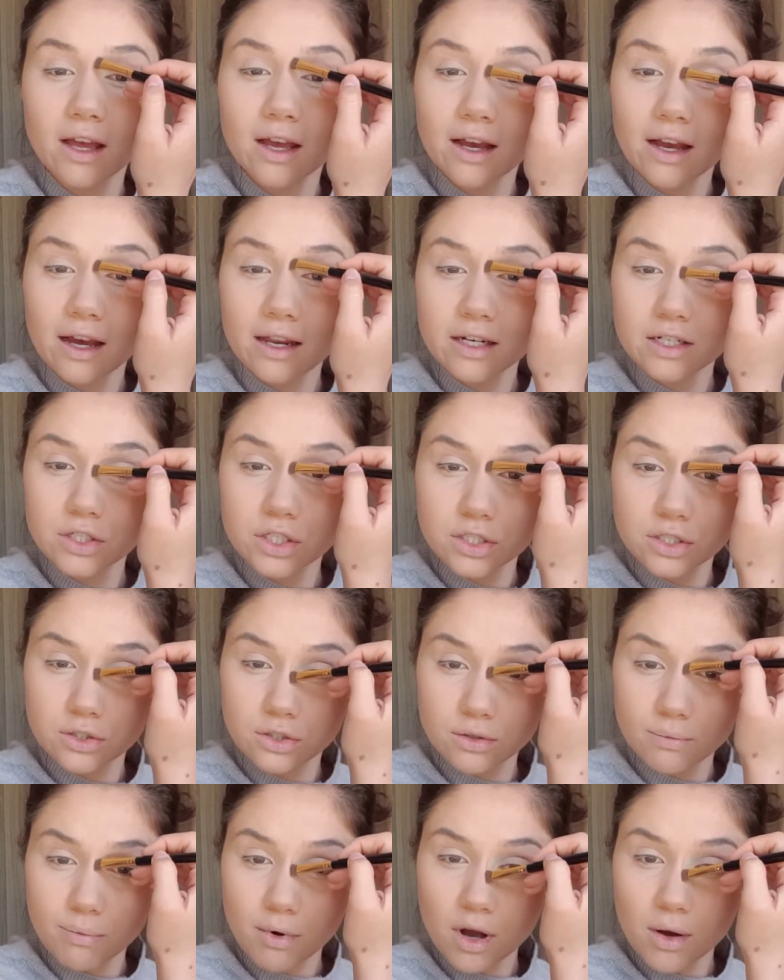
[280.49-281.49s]
Kind of just
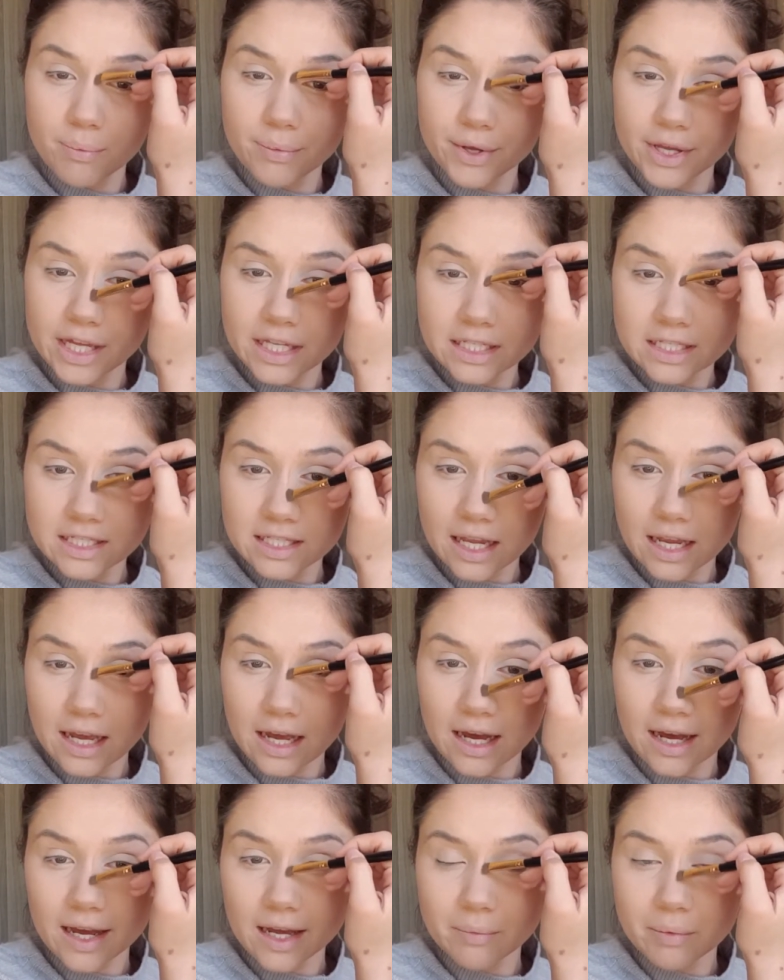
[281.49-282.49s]
to pop in, say
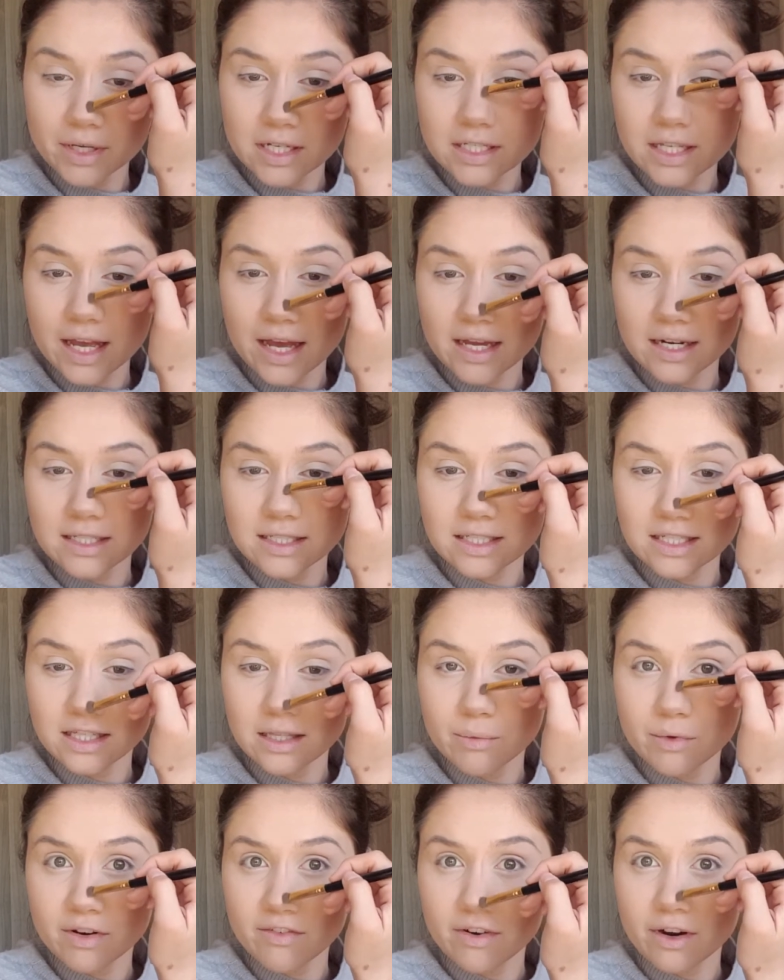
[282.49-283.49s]
hi, because I hadn't seen
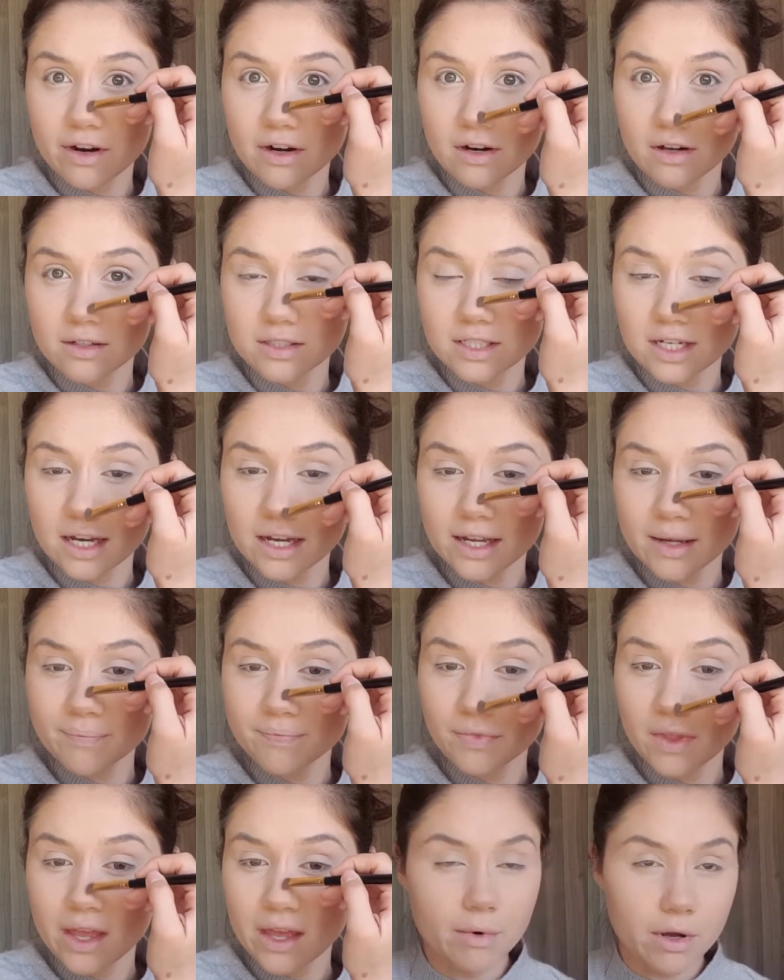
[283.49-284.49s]
them in a very long time,
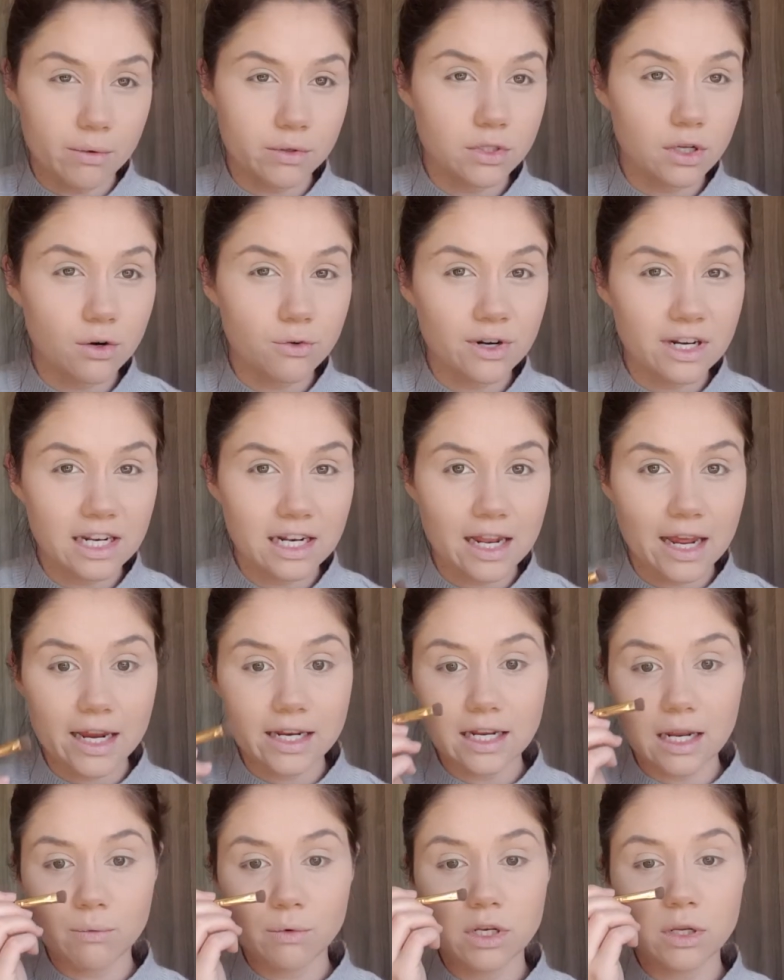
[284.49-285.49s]
but it was already late
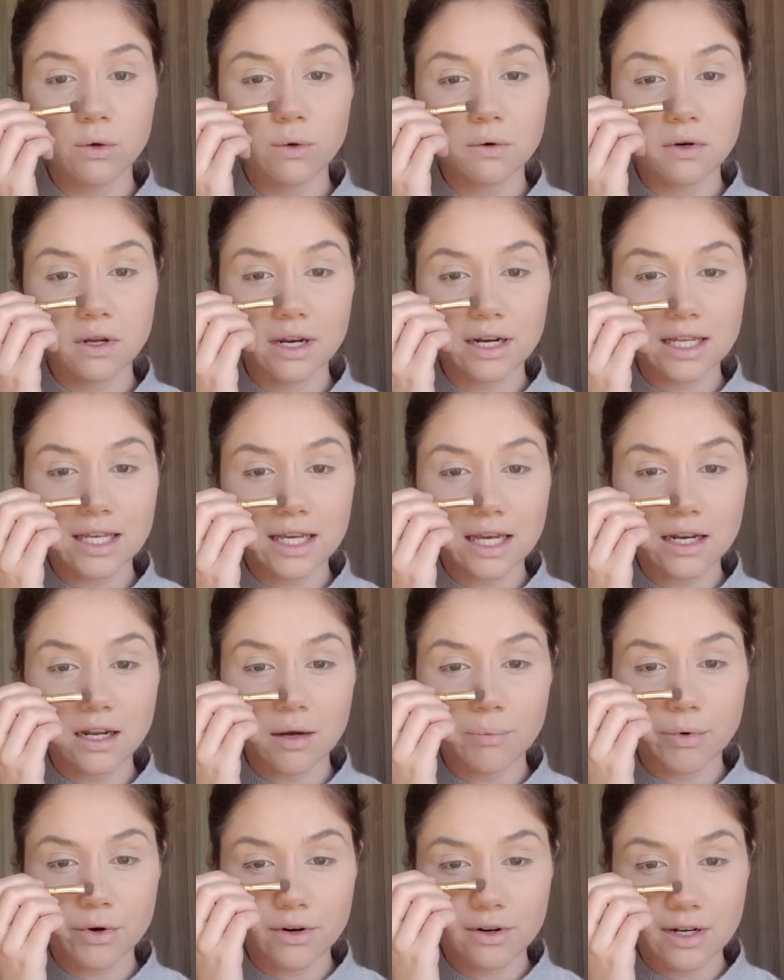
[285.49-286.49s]
and we knew we were gonna get
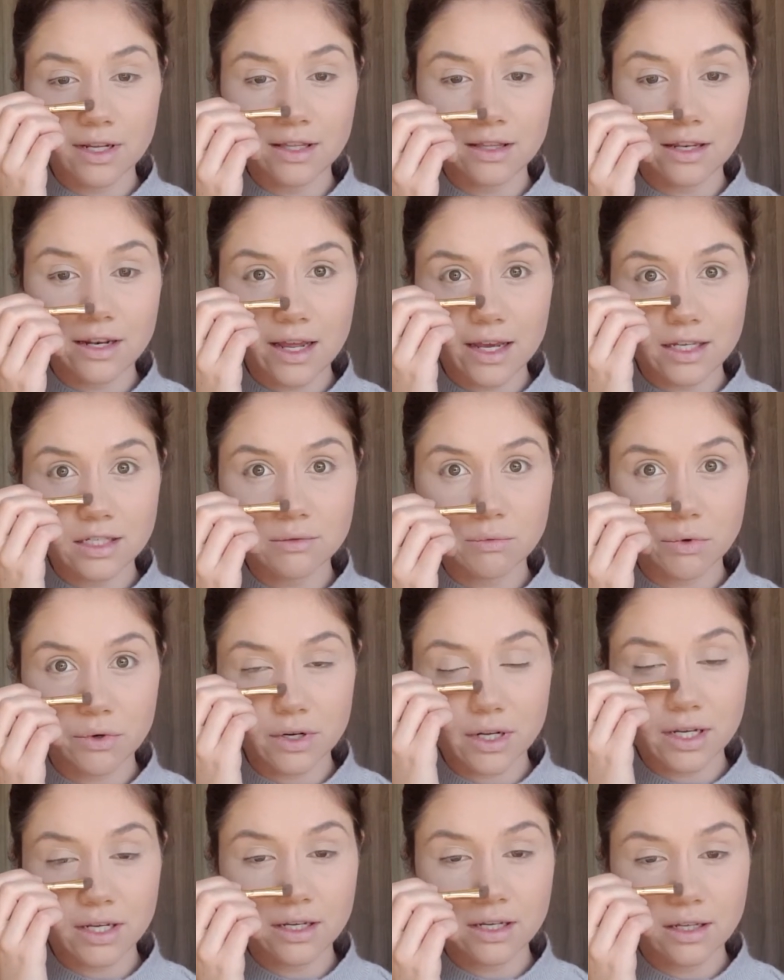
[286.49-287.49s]
up early the next
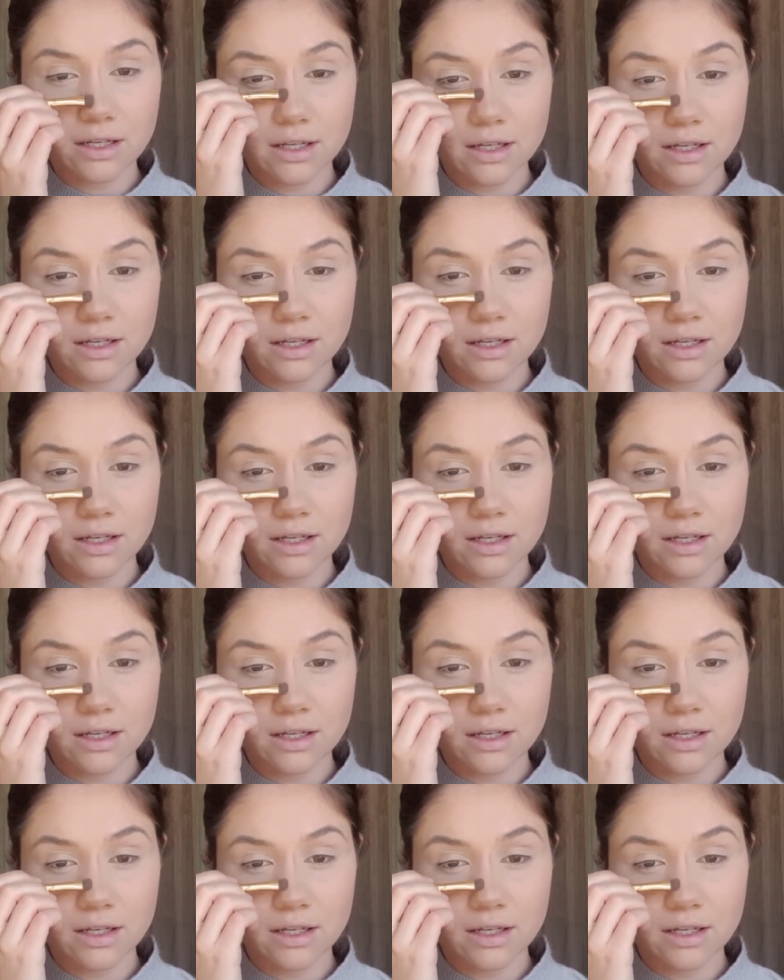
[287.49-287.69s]
morning.